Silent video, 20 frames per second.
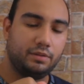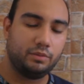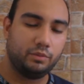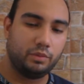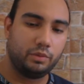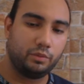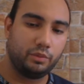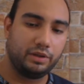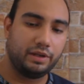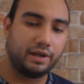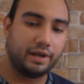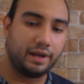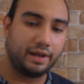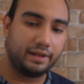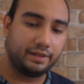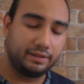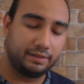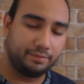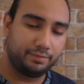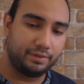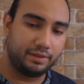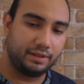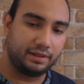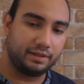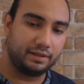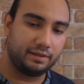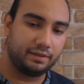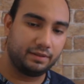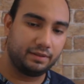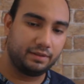When we hide the
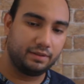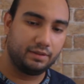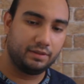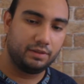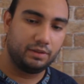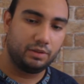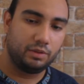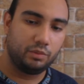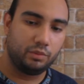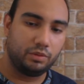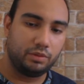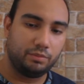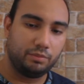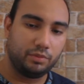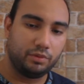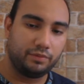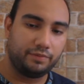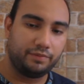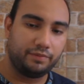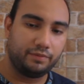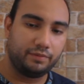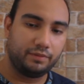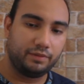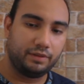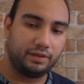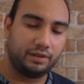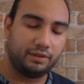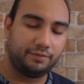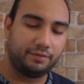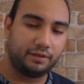pick, we move
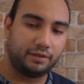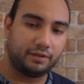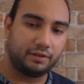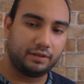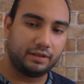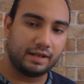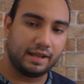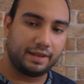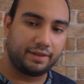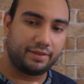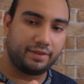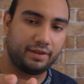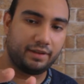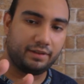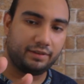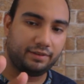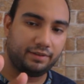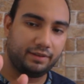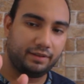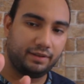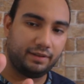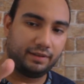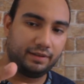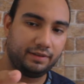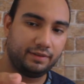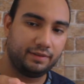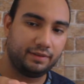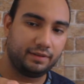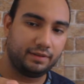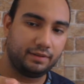this finger like this,
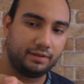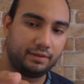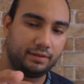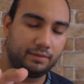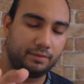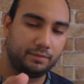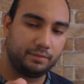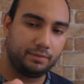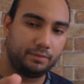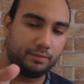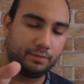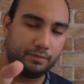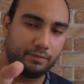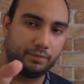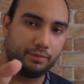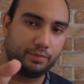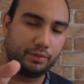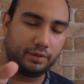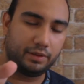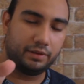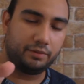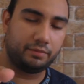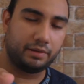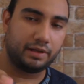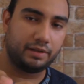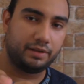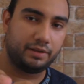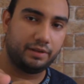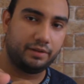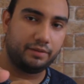and then put it
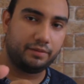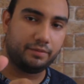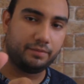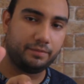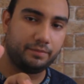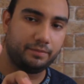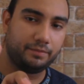right here.